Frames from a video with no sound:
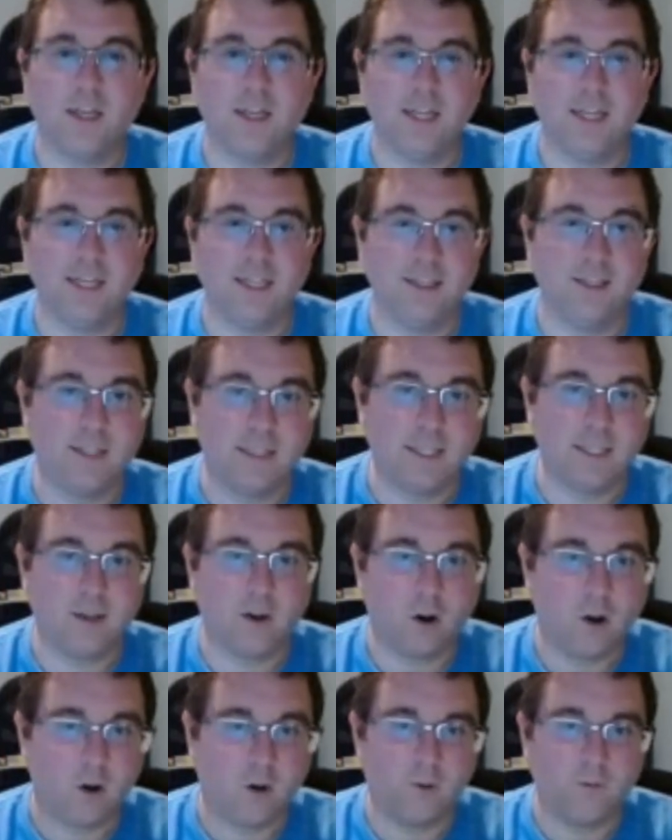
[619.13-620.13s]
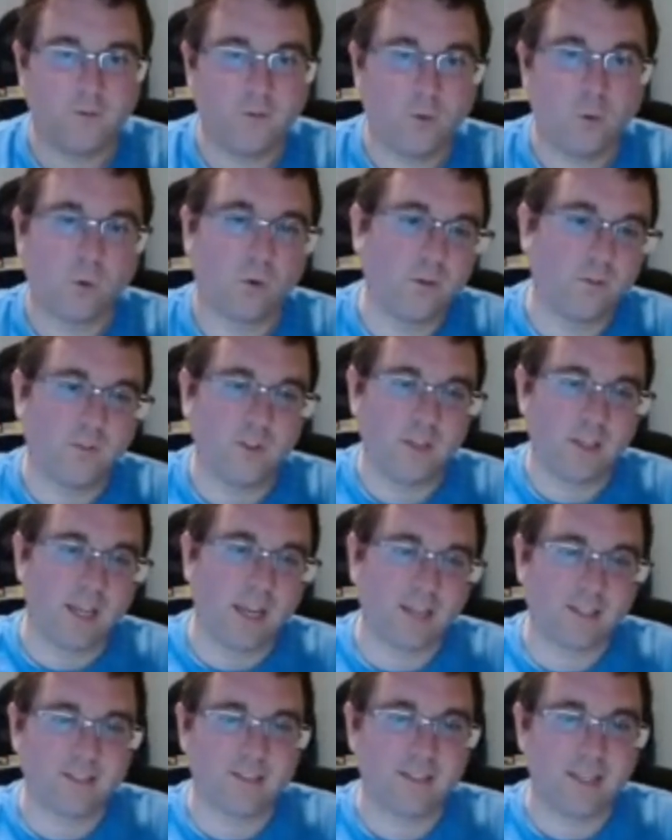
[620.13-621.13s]
in all four of the
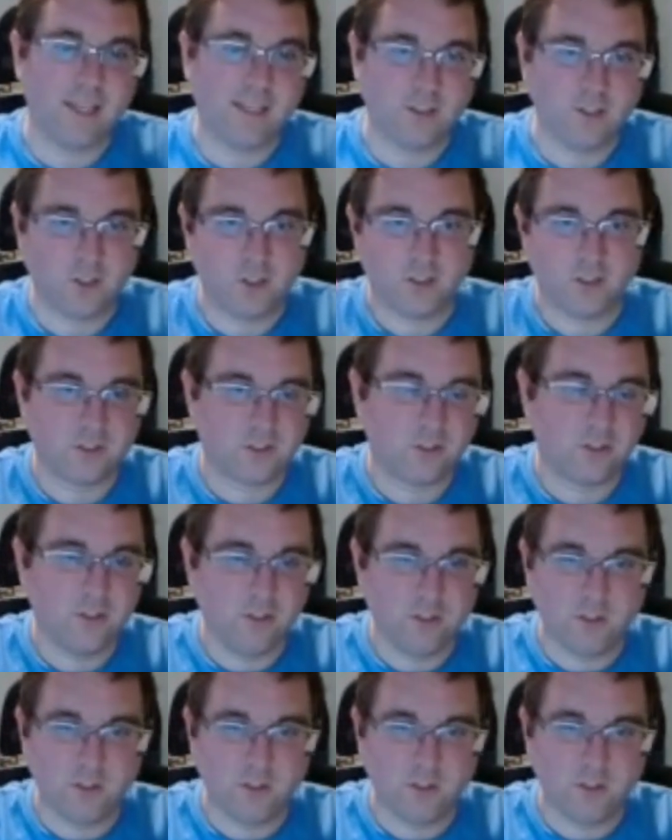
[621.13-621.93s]
decks and just